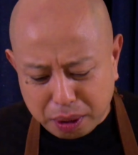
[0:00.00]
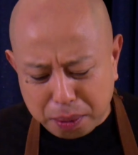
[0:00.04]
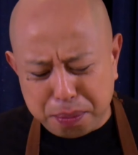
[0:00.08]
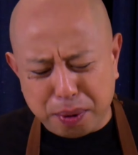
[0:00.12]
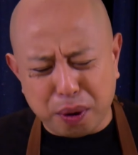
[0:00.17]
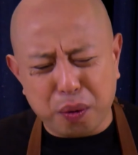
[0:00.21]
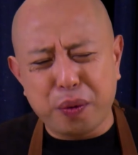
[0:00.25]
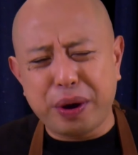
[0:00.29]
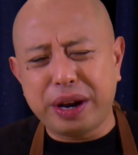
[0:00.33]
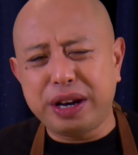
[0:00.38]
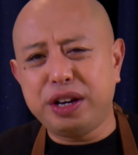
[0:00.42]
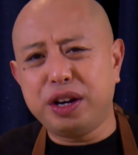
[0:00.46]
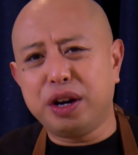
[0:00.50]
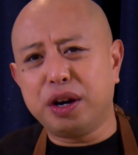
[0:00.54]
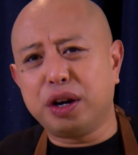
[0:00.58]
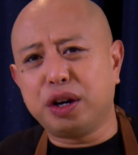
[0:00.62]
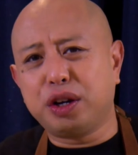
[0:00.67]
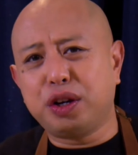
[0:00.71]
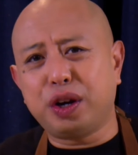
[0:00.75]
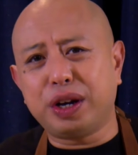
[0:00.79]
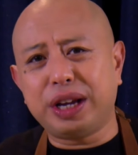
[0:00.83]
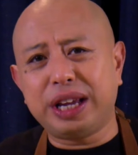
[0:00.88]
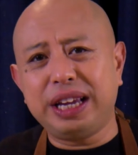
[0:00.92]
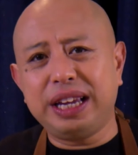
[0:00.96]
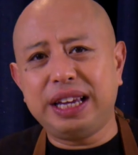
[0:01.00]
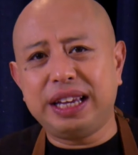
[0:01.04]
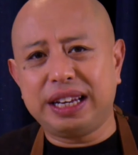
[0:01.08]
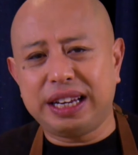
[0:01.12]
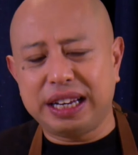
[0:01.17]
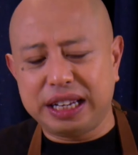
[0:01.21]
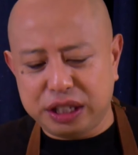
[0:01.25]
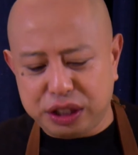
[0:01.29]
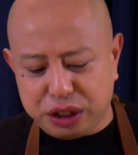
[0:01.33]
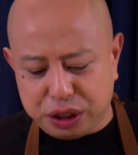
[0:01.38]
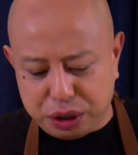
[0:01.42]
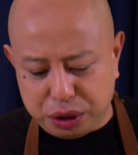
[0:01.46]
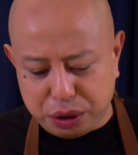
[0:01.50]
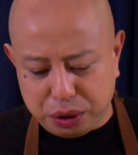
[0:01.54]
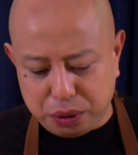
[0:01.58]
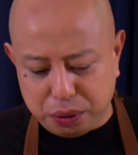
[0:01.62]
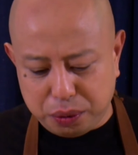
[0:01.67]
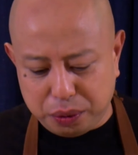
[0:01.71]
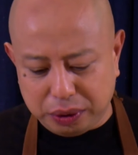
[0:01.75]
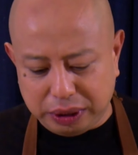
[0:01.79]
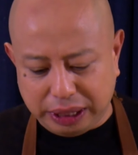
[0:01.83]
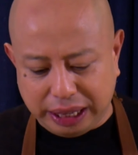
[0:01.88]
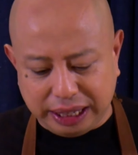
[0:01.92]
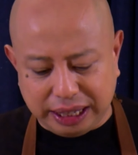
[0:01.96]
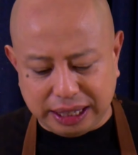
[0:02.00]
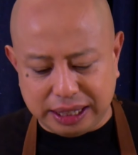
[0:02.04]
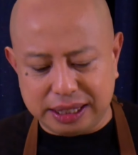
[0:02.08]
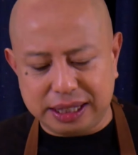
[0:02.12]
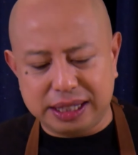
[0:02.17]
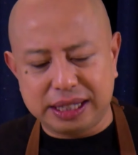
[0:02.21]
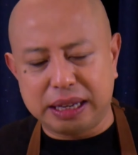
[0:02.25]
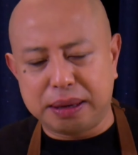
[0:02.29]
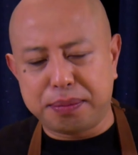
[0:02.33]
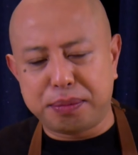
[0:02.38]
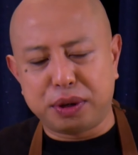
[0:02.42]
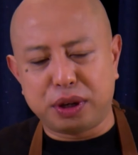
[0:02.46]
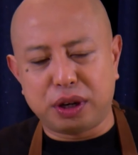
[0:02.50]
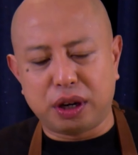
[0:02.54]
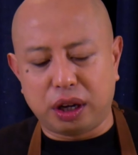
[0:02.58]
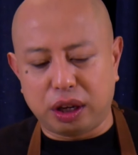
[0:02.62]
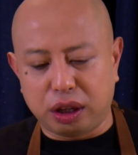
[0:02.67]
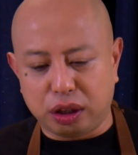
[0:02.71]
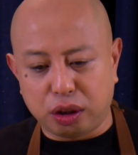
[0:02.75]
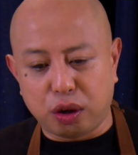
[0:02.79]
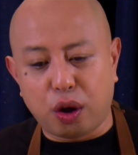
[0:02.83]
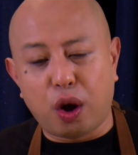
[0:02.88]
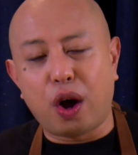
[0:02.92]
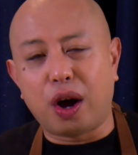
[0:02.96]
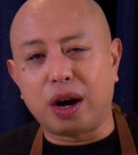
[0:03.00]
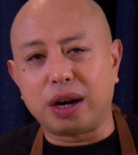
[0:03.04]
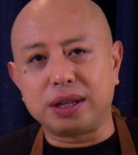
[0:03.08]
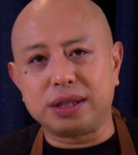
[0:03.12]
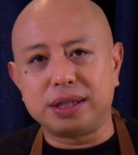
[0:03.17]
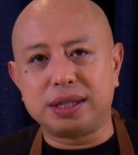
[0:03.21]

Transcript: But when you're cooking it into like a long